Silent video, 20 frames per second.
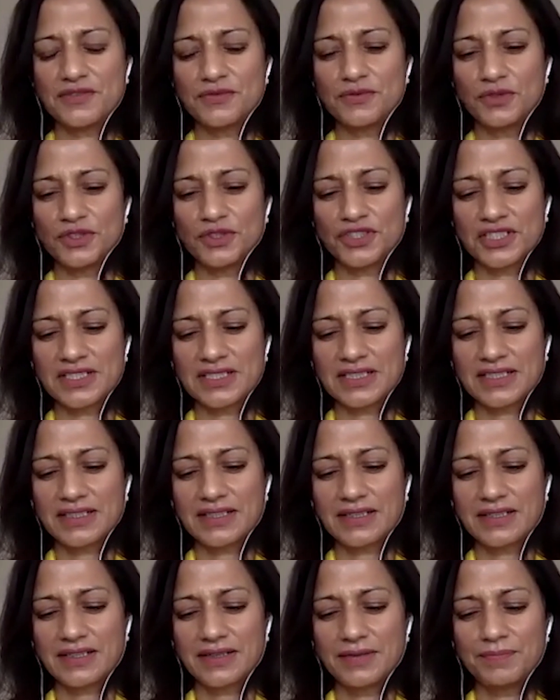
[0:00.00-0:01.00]
of all just
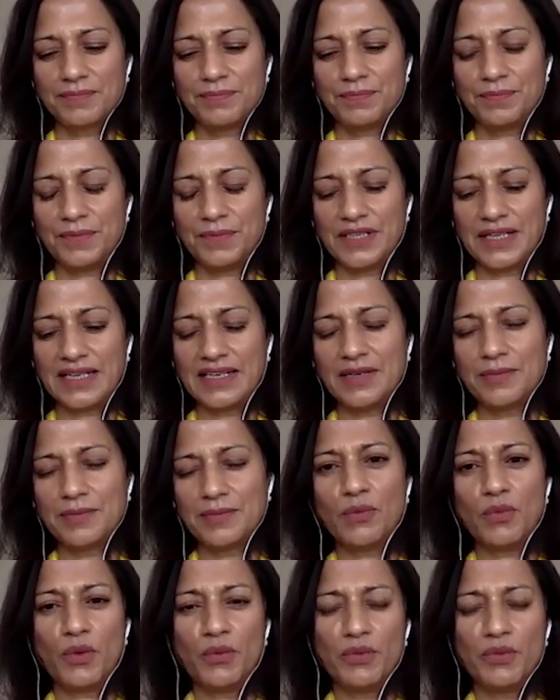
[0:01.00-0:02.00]
be clear
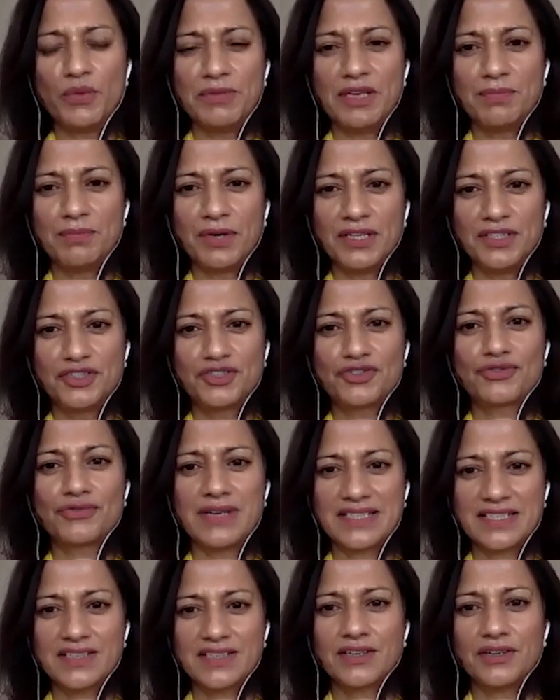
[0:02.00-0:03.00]
about what we mean by
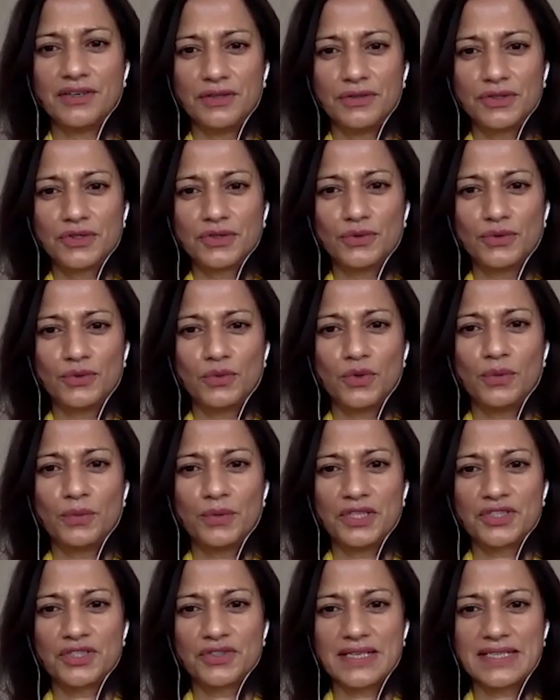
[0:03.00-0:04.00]
dress code or what
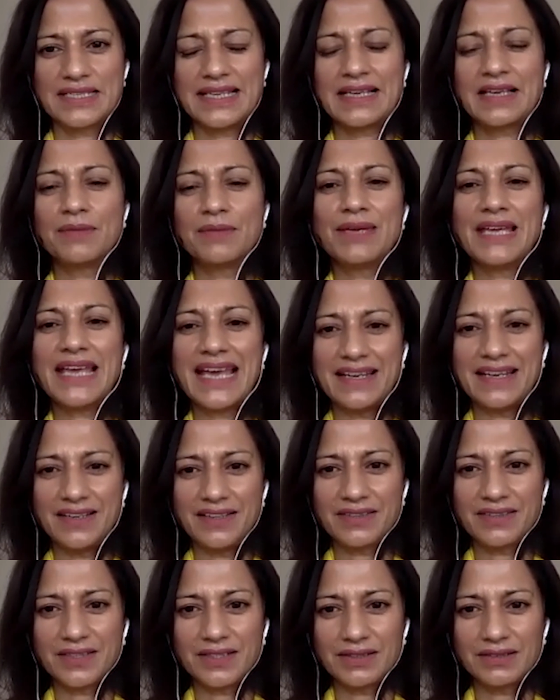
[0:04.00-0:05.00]
we dress. It can be
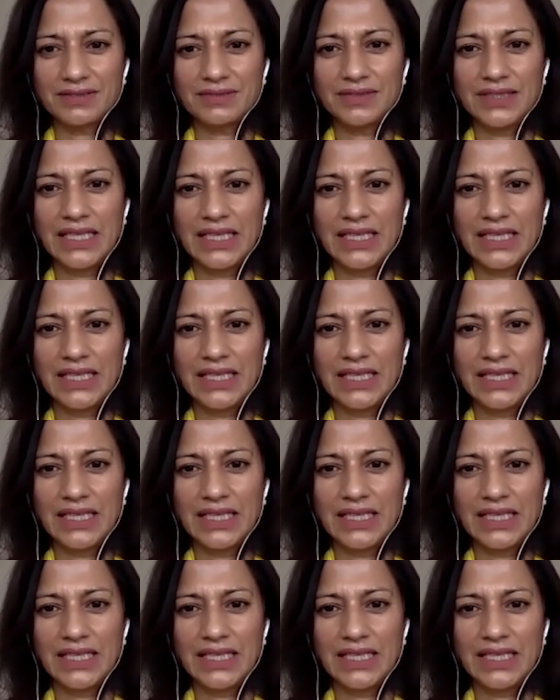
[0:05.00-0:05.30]
anything.